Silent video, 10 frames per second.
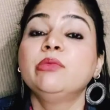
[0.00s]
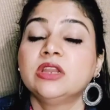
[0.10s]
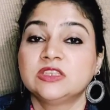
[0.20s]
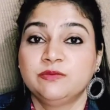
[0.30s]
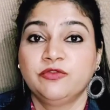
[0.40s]

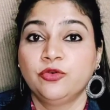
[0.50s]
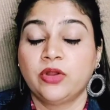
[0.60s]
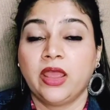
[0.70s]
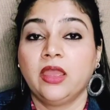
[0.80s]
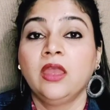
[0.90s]
minutes before
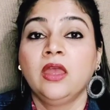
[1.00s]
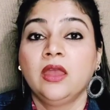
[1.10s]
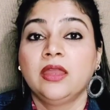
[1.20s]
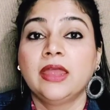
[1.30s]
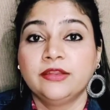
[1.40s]
I
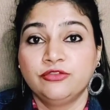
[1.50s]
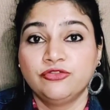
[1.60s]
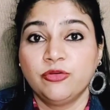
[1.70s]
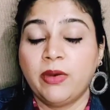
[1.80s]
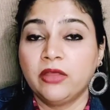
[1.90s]
get into
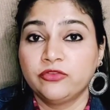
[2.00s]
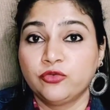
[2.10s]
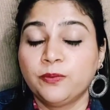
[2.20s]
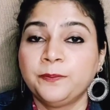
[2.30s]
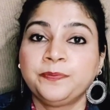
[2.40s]
the
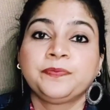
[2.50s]
bathroom.